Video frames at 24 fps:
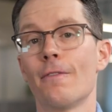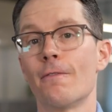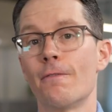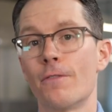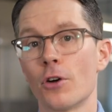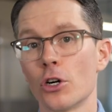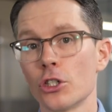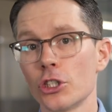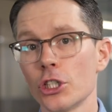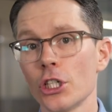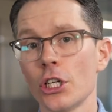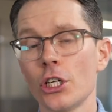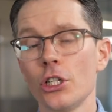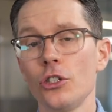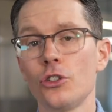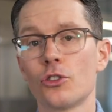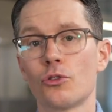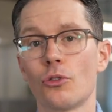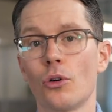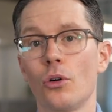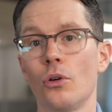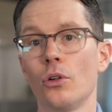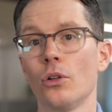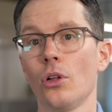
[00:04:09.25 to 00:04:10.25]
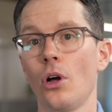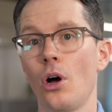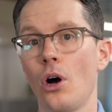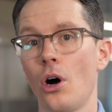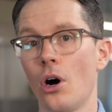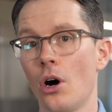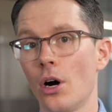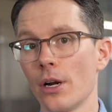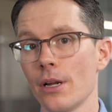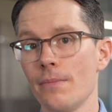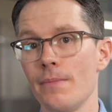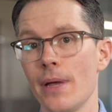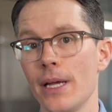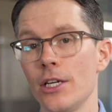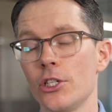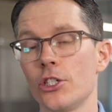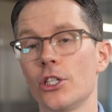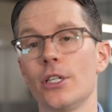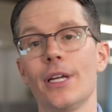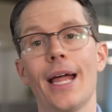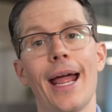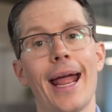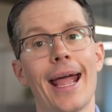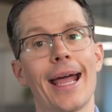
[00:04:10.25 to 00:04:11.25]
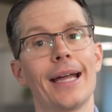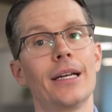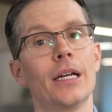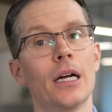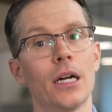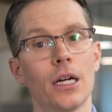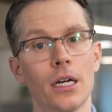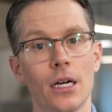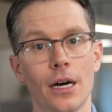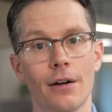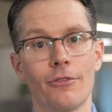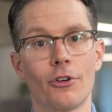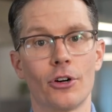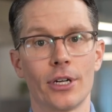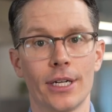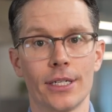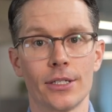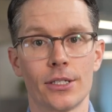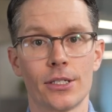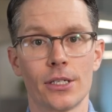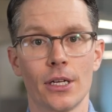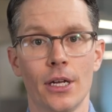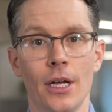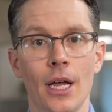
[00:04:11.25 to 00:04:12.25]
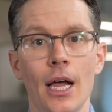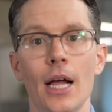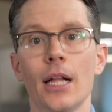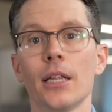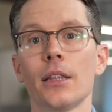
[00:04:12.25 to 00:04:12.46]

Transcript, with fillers: version control, automation, and governance.